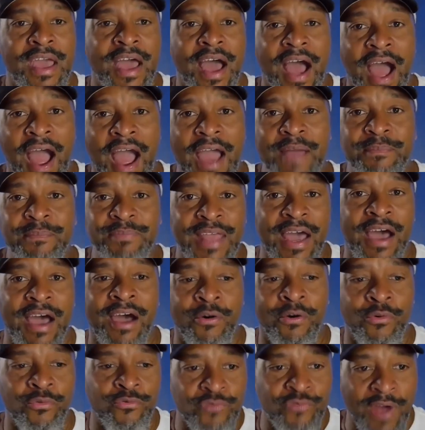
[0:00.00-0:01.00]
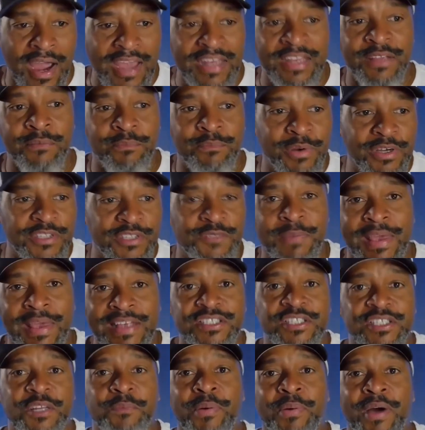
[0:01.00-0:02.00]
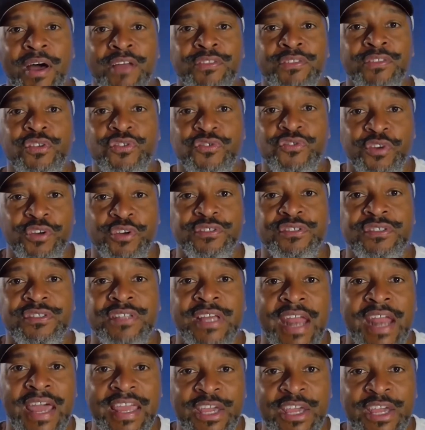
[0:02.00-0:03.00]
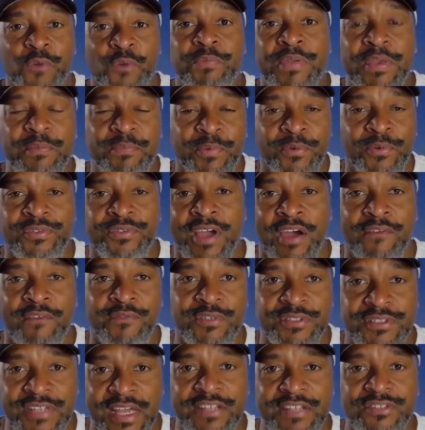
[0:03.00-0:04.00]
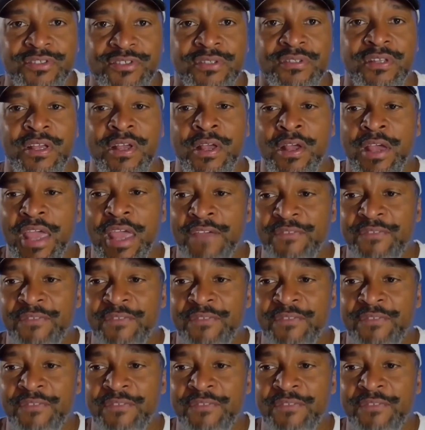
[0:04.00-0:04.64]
I'm now writing books based upon the search that I hear people's conversation. If